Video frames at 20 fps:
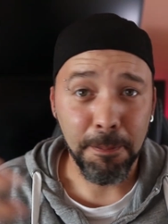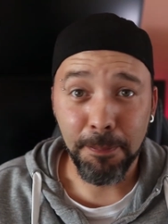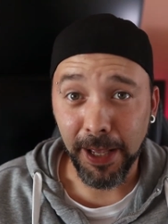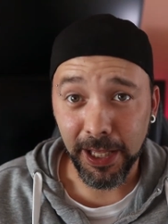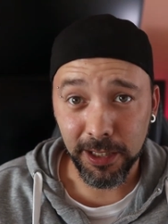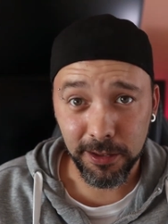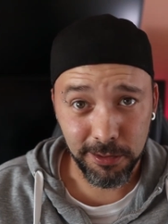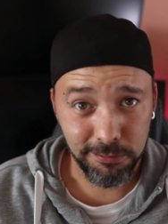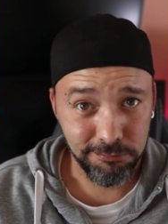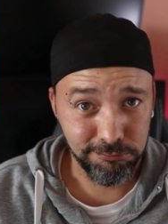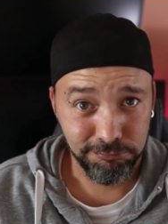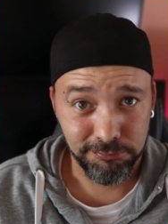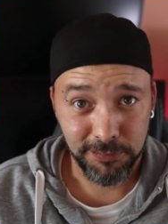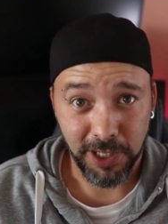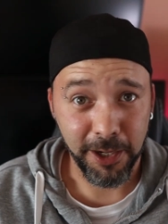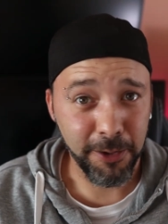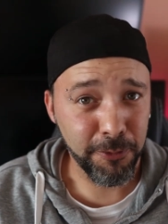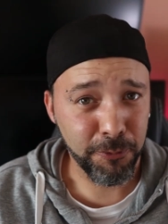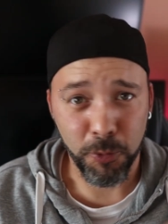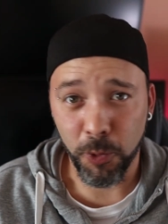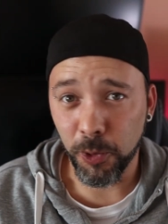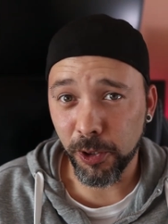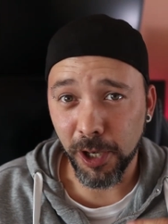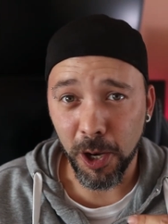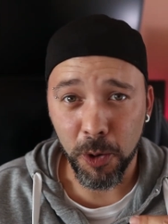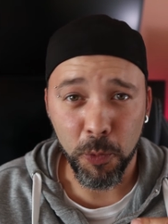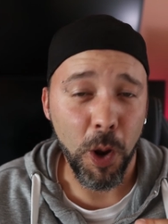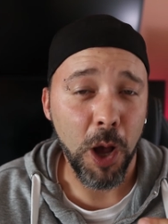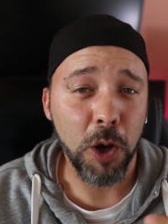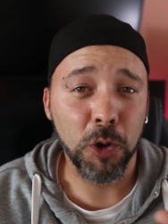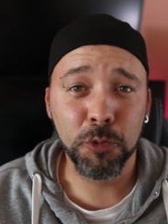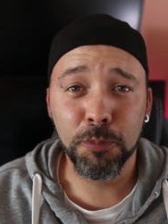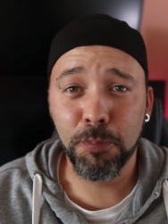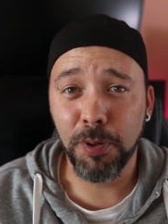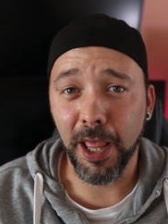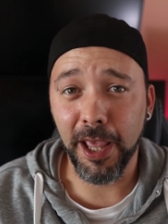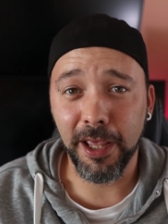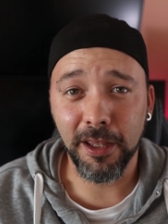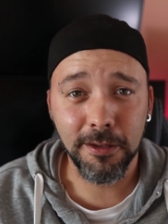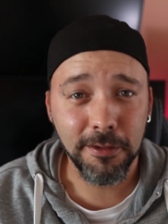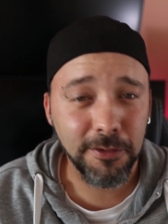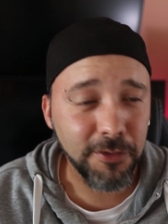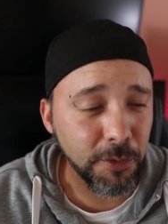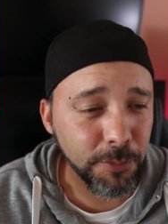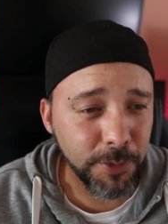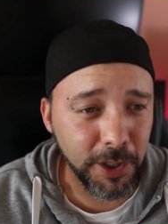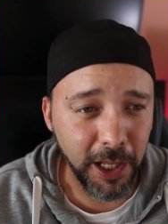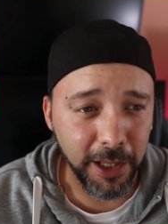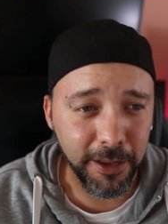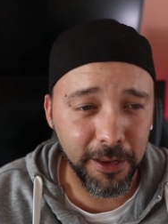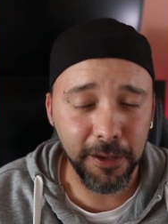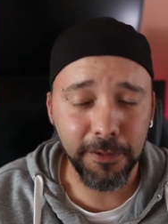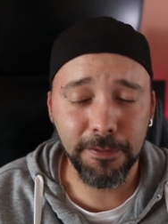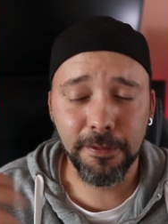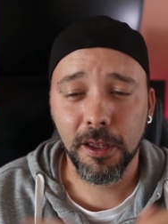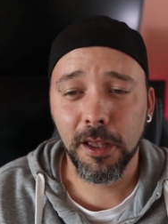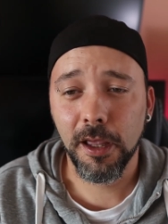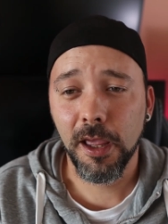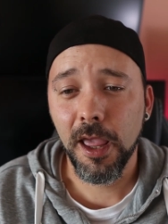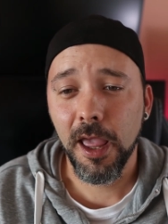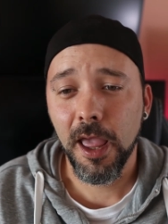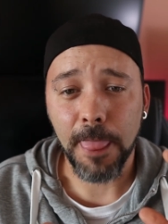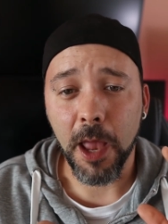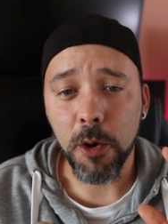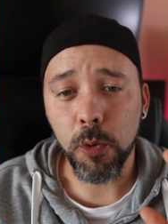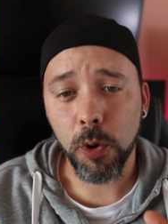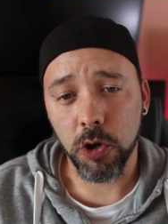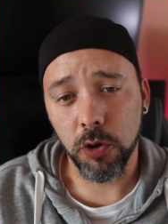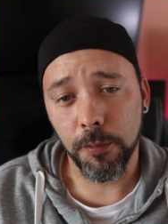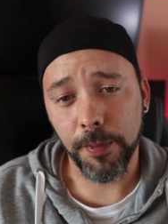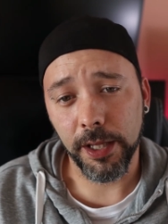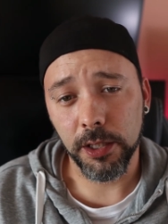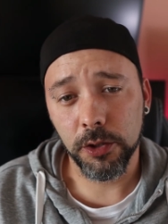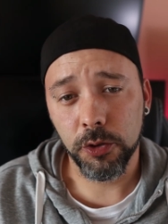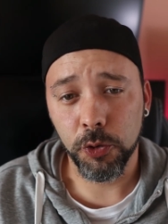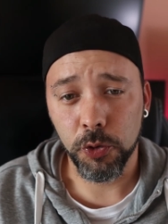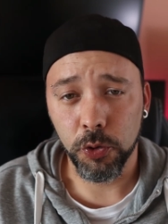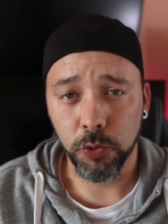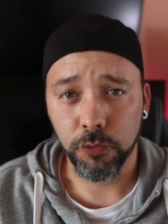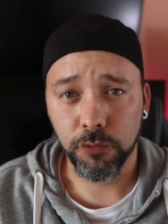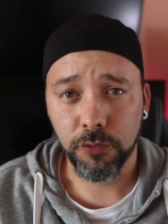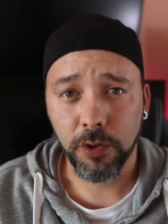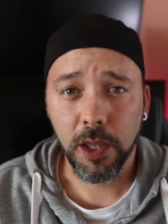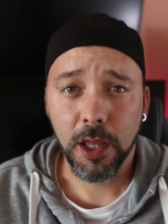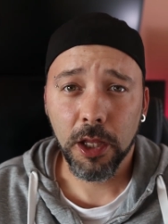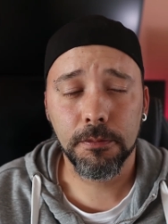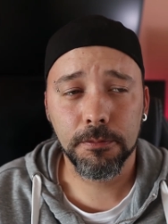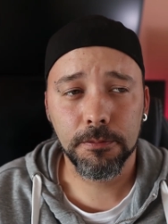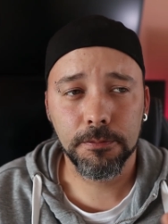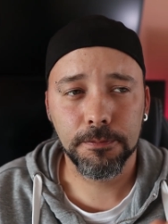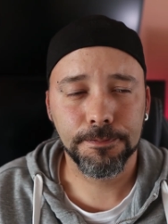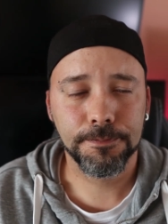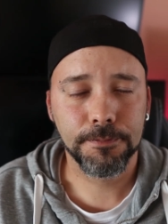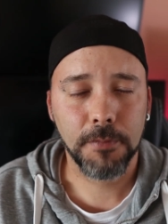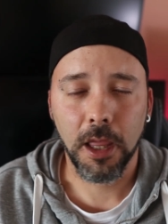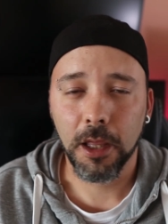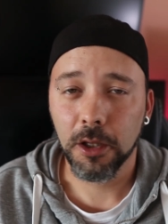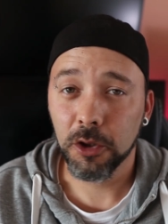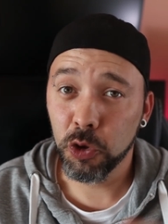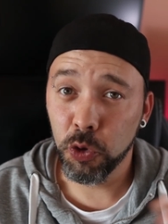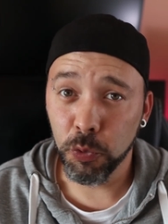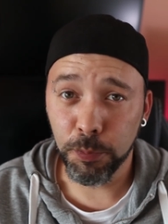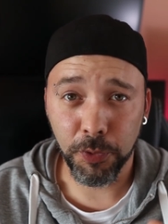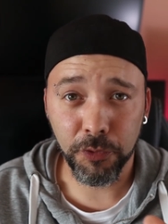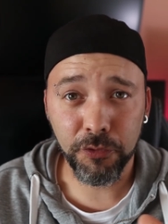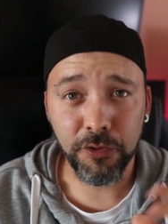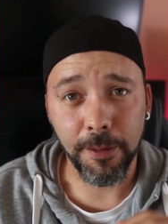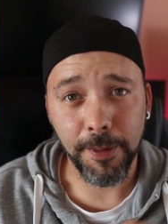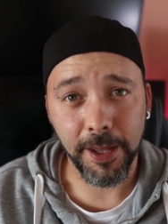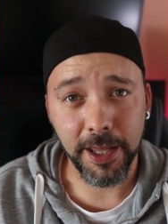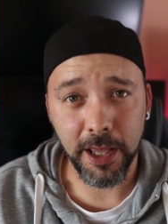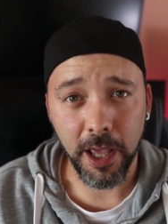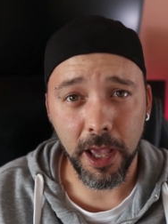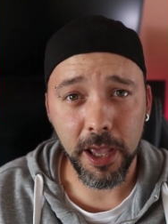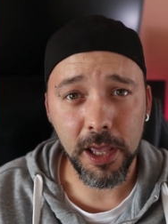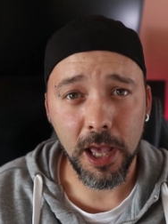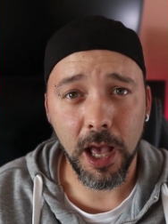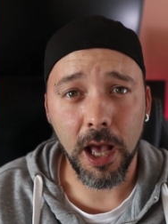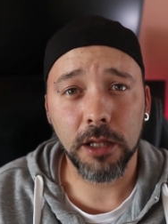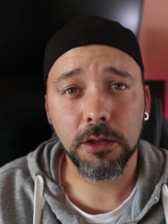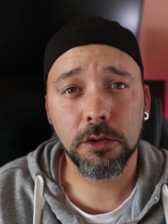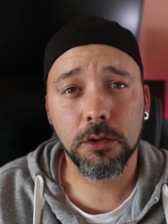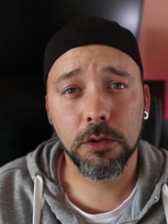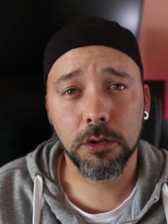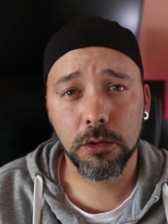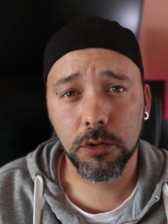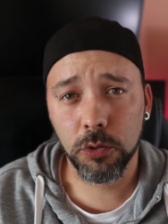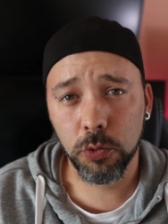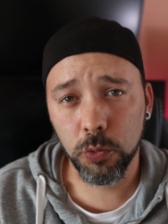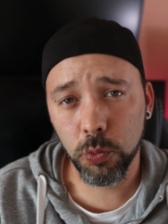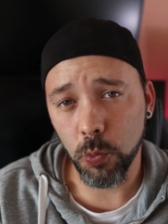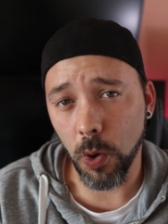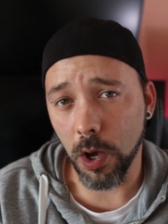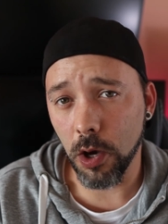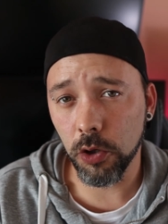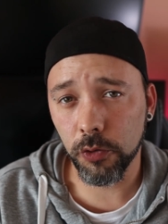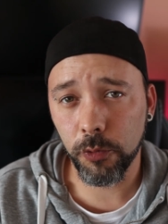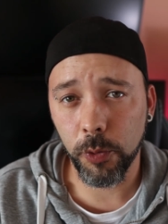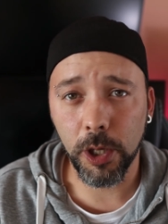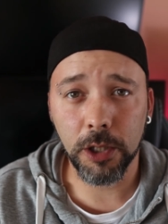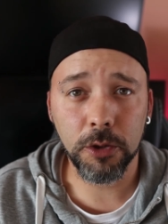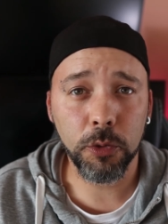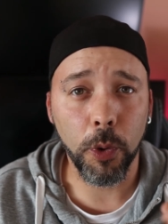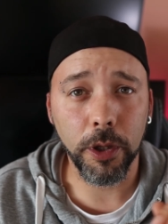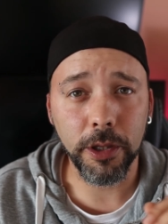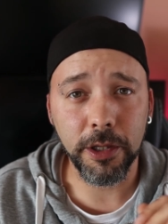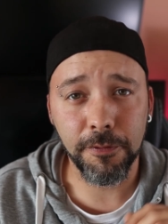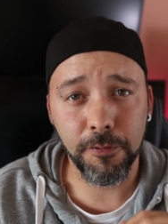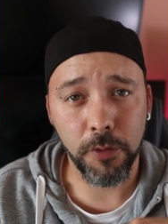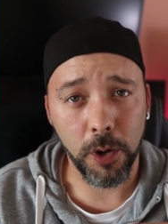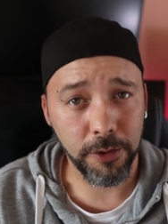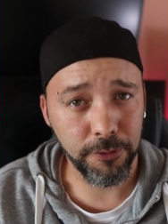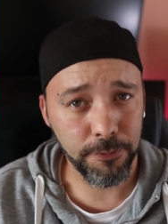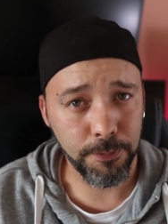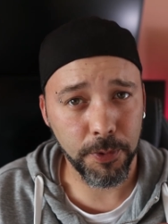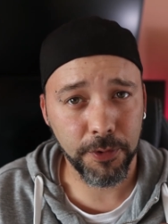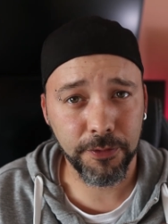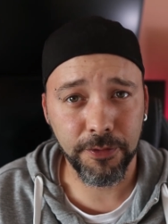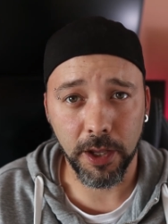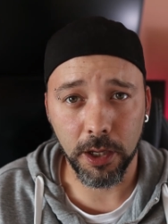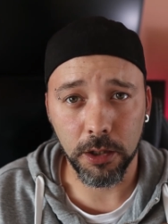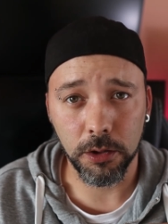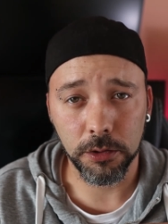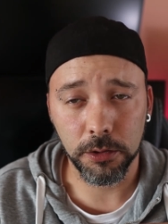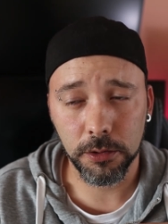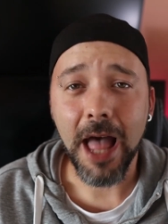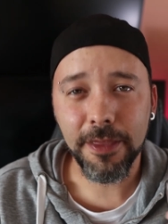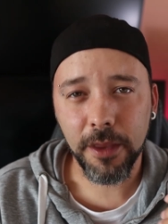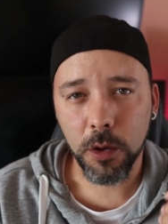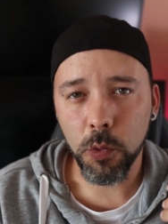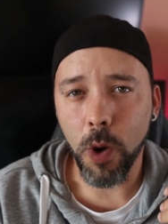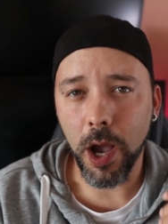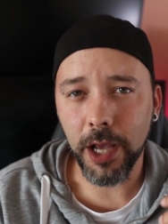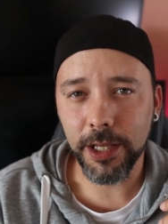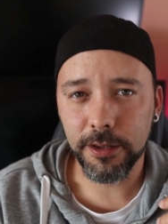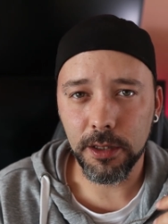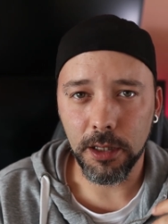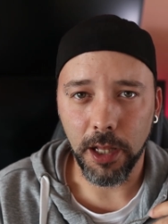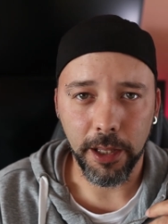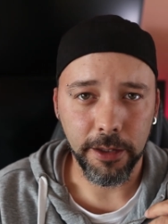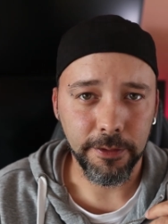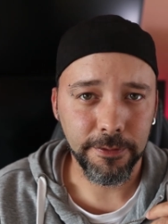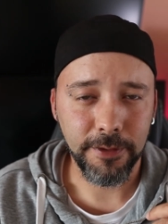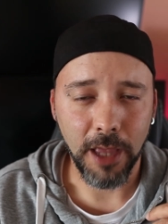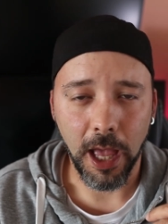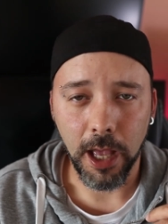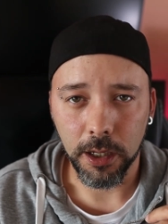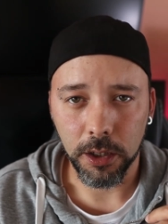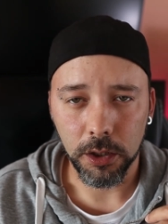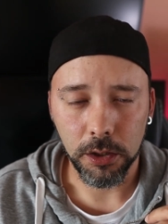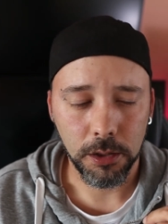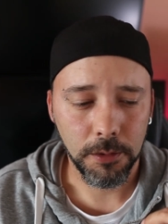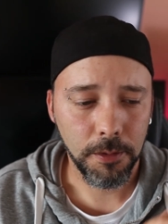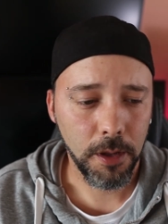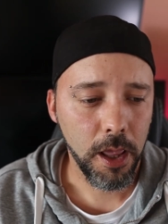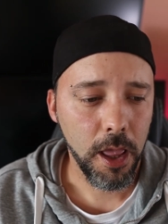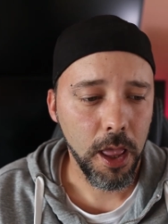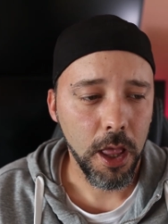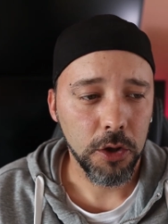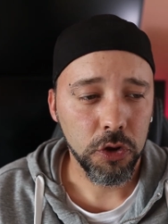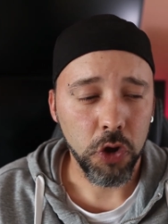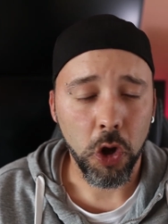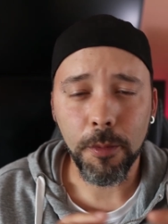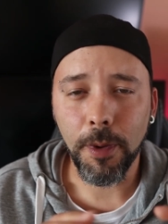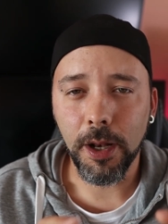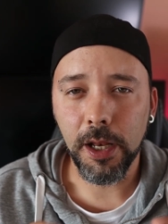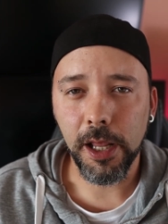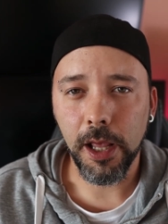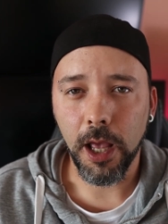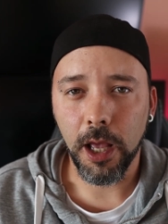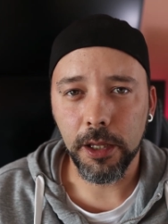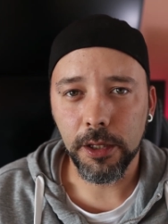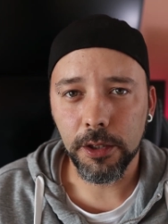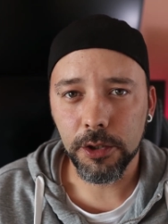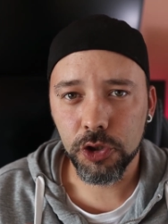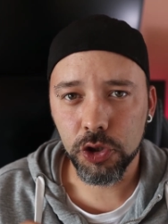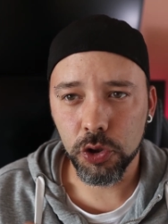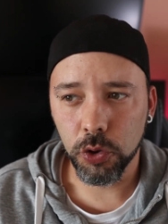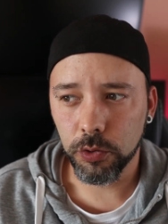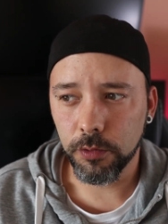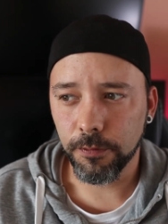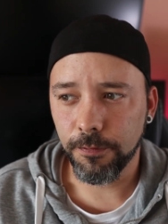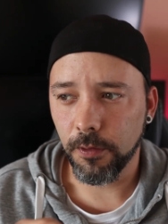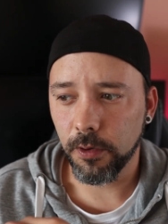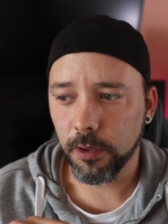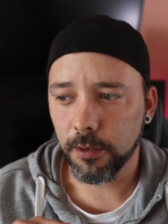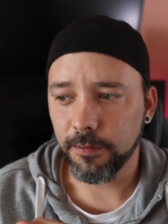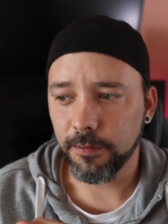a pet that is running around playing, something like this. I recommend to use 2.7K at 120 frames per second and the wide lens angle. Normally I shoot, for